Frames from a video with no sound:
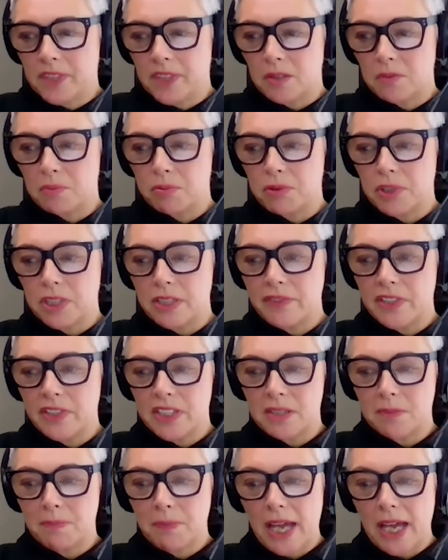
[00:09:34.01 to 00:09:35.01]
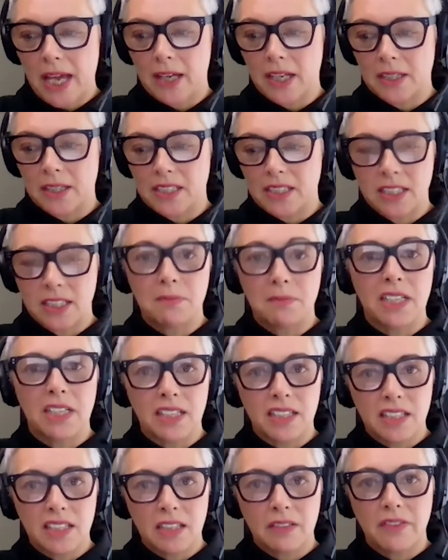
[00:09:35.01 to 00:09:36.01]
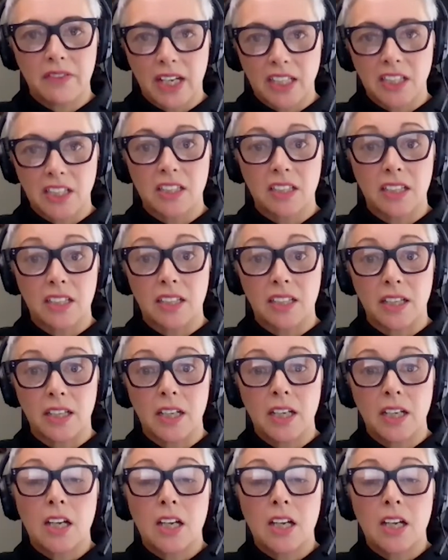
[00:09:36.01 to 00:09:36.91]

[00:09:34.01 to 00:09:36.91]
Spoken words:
that previous pandemics have actually